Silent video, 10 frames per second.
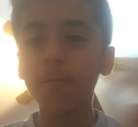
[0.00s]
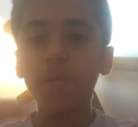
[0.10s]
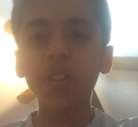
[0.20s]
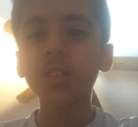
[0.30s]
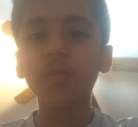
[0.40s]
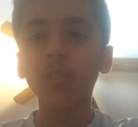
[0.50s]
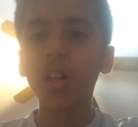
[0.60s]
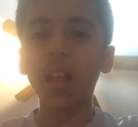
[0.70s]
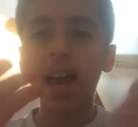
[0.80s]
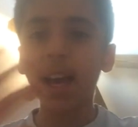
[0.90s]
First of
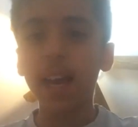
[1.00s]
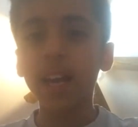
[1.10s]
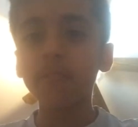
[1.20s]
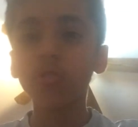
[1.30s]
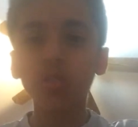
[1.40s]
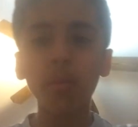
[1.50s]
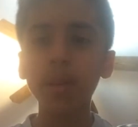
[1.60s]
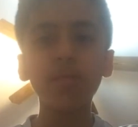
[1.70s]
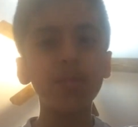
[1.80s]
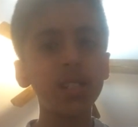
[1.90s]
all, I have so
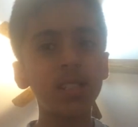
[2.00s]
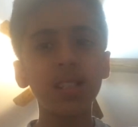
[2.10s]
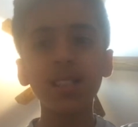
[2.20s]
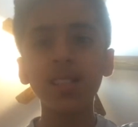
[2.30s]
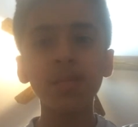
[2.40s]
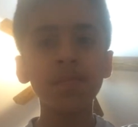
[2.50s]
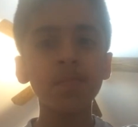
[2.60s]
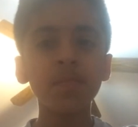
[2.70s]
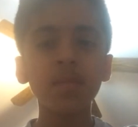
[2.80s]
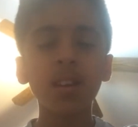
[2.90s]
many reasons
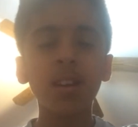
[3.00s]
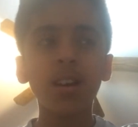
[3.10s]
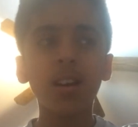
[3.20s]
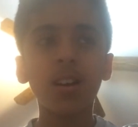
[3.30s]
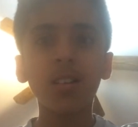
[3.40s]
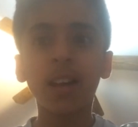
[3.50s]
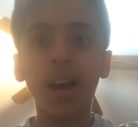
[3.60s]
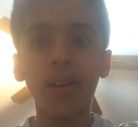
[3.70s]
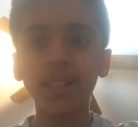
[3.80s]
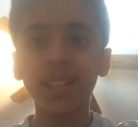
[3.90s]
uh, and
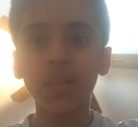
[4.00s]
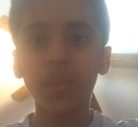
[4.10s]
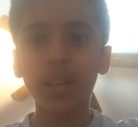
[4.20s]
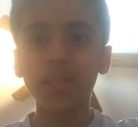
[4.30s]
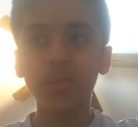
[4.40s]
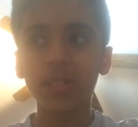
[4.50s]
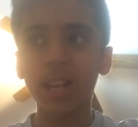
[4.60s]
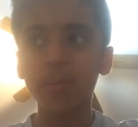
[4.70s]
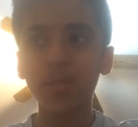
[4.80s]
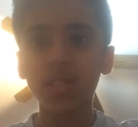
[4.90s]
how I didn't buy
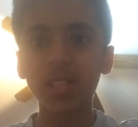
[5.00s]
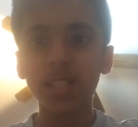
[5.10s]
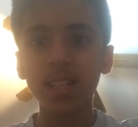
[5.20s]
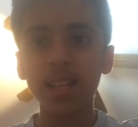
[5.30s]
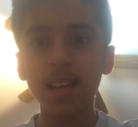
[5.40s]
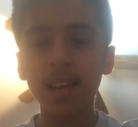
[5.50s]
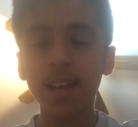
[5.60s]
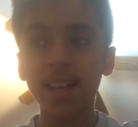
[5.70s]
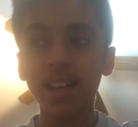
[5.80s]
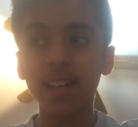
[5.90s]
subscribers,
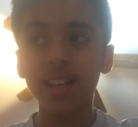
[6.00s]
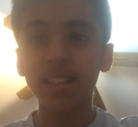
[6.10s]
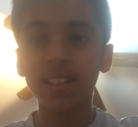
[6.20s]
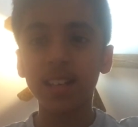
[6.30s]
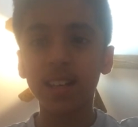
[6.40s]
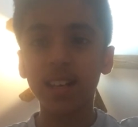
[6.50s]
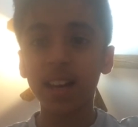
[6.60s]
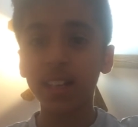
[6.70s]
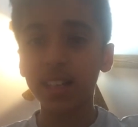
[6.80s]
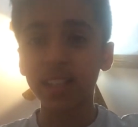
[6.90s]
and uh,
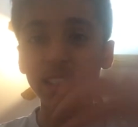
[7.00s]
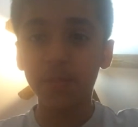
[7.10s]
I could